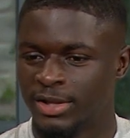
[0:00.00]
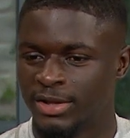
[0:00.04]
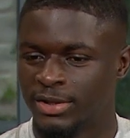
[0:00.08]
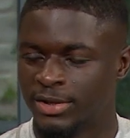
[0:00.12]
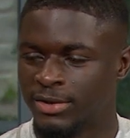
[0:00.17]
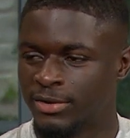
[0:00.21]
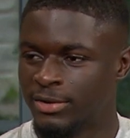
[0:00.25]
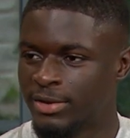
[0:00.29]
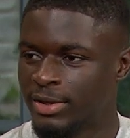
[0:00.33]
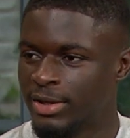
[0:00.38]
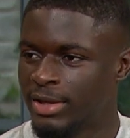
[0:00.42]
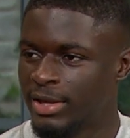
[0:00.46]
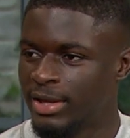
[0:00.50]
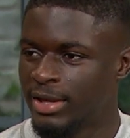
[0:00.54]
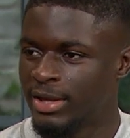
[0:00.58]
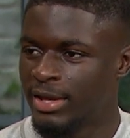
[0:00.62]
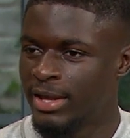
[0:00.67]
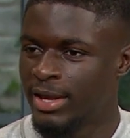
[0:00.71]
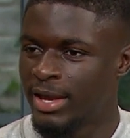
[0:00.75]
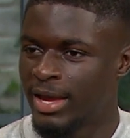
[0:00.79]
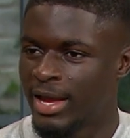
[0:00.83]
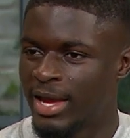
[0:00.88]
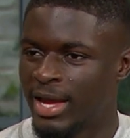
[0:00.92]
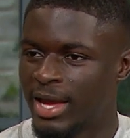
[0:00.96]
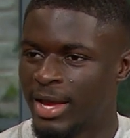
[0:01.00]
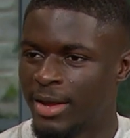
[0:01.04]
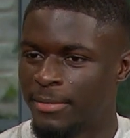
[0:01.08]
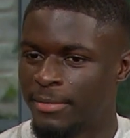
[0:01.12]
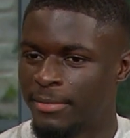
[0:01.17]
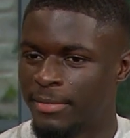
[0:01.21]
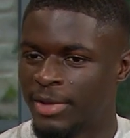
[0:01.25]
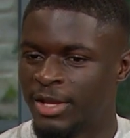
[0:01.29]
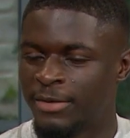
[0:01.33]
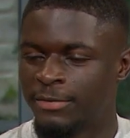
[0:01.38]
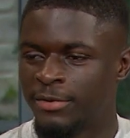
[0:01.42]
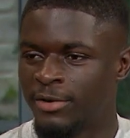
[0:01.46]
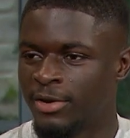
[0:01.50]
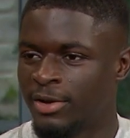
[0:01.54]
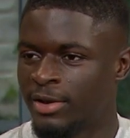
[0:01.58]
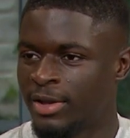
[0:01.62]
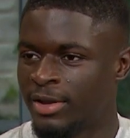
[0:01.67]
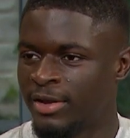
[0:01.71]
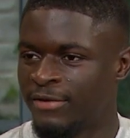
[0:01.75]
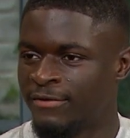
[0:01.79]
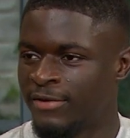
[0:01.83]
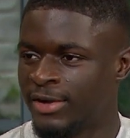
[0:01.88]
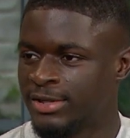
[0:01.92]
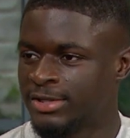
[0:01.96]
You know, he
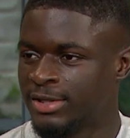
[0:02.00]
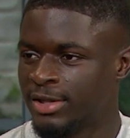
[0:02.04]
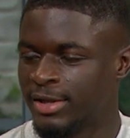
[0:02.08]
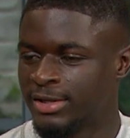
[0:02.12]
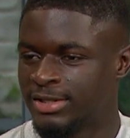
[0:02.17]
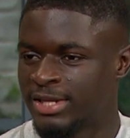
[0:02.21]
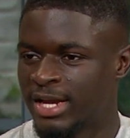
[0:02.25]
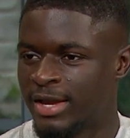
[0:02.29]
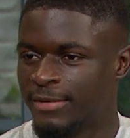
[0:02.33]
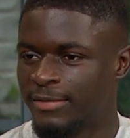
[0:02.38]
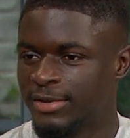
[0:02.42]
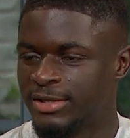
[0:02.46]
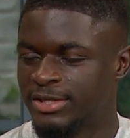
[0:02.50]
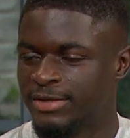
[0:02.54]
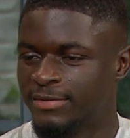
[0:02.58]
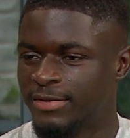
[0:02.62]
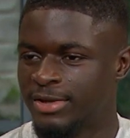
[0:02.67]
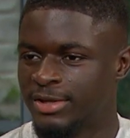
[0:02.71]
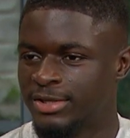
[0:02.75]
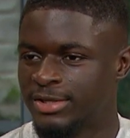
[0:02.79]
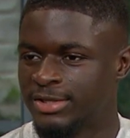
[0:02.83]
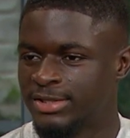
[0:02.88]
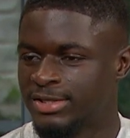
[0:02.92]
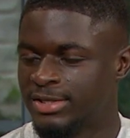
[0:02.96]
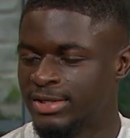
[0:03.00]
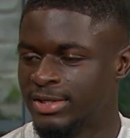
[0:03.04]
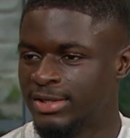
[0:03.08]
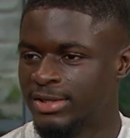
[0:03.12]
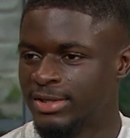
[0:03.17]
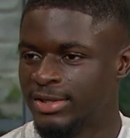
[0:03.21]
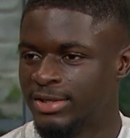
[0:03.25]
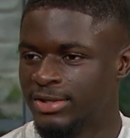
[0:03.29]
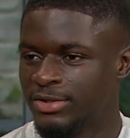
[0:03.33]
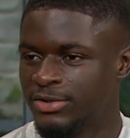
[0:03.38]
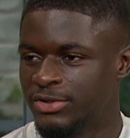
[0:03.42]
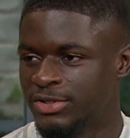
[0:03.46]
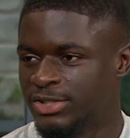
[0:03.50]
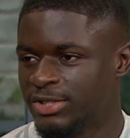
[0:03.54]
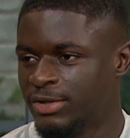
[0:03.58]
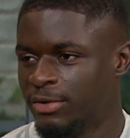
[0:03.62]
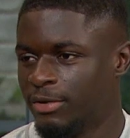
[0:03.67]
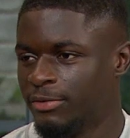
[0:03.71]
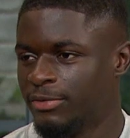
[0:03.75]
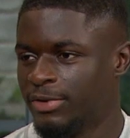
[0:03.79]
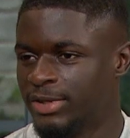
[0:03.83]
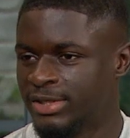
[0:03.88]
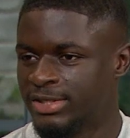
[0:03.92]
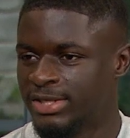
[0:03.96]
invested a lot of time into me just to, you know, see
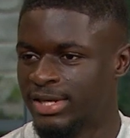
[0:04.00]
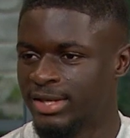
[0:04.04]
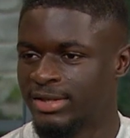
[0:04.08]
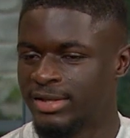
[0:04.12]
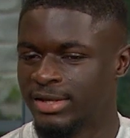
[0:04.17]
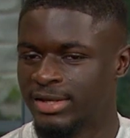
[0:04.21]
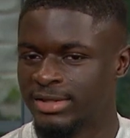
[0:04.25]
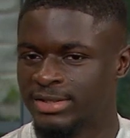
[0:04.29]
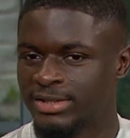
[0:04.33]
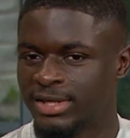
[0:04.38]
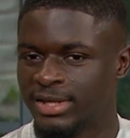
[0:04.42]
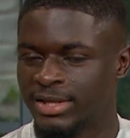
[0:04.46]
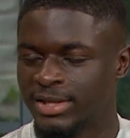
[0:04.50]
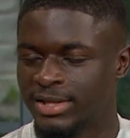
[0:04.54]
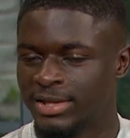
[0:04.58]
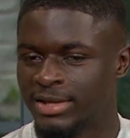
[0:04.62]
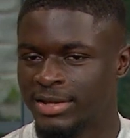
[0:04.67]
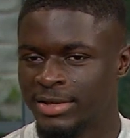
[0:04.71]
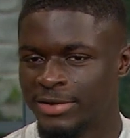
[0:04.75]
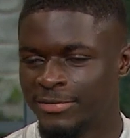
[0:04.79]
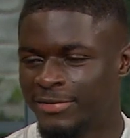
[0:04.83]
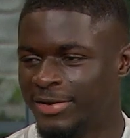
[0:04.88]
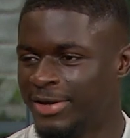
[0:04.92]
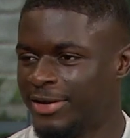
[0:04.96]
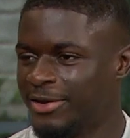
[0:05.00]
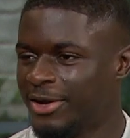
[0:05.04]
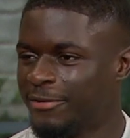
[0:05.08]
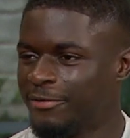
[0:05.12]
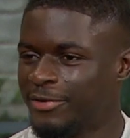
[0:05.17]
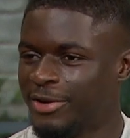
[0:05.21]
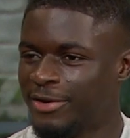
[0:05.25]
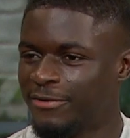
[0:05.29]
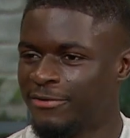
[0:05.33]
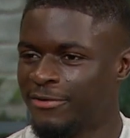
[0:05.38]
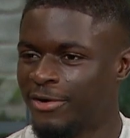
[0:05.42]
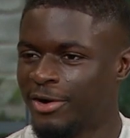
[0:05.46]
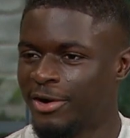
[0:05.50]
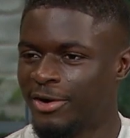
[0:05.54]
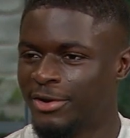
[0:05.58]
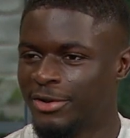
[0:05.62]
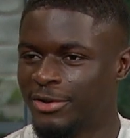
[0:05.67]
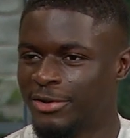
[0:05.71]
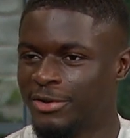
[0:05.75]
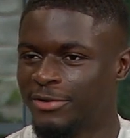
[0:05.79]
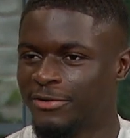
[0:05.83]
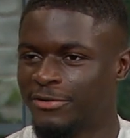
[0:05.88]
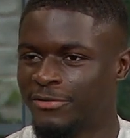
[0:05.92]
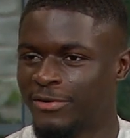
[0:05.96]
where we could take things, and we got pretty far, you
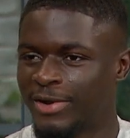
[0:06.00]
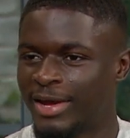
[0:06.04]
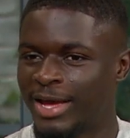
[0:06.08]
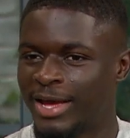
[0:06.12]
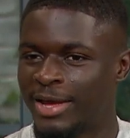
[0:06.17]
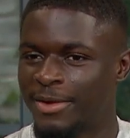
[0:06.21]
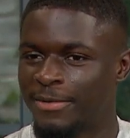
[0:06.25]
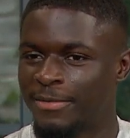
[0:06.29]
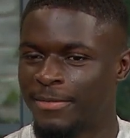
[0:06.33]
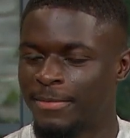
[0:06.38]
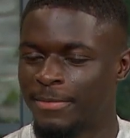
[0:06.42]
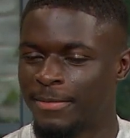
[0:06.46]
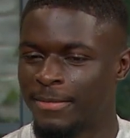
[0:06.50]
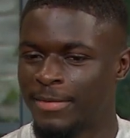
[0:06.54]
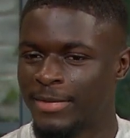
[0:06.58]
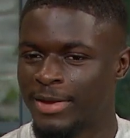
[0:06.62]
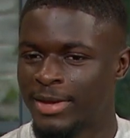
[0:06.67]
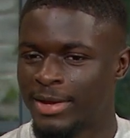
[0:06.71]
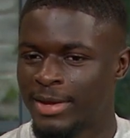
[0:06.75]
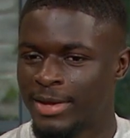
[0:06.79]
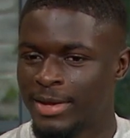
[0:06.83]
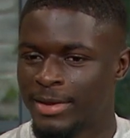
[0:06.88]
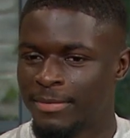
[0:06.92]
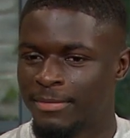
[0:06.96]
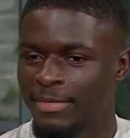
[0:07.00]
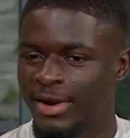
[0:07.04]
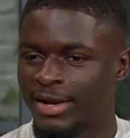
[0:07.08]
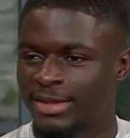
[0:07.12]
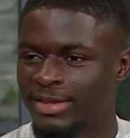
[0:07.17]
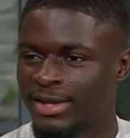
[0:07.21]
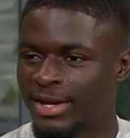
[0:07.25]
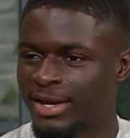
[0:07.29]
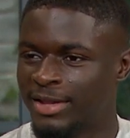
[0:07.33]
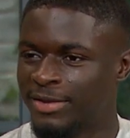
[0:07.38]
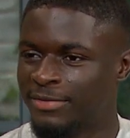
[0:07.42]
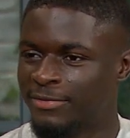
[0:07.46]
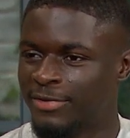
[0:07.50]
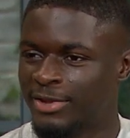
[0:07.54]
know, back then.